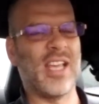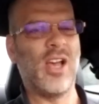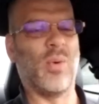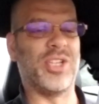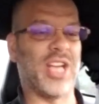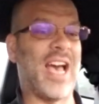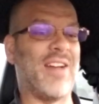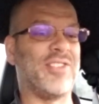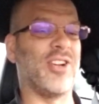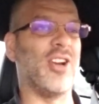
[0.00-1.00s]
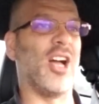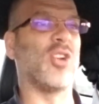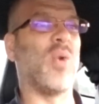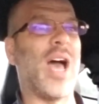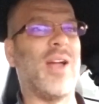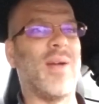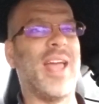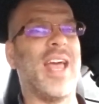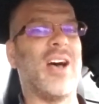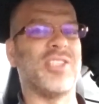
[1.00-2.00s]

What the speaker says: which I have turned on quiet right now